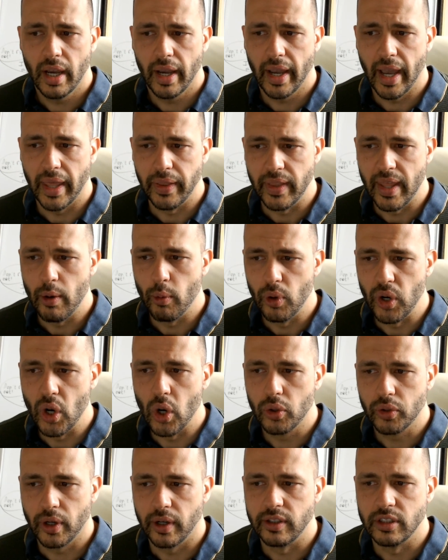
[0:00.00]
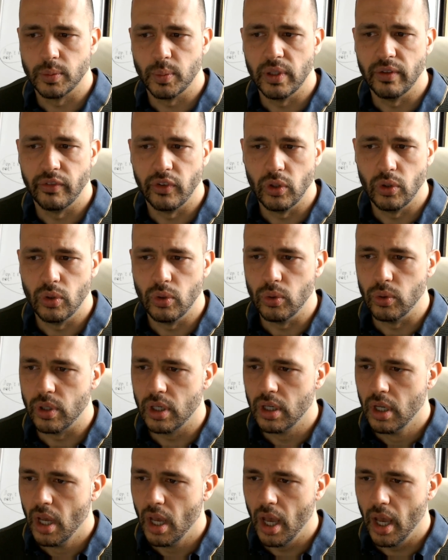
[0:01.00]
and they were not going to be viewed
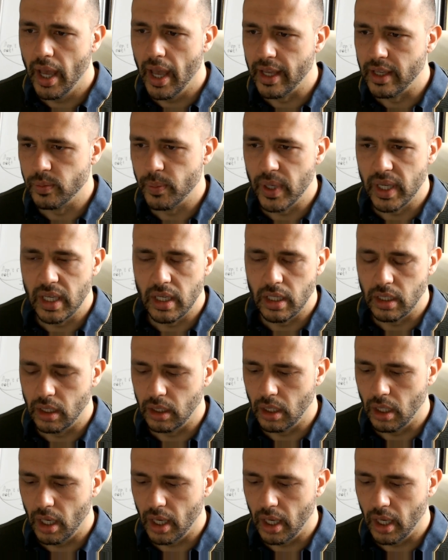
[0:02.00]
as being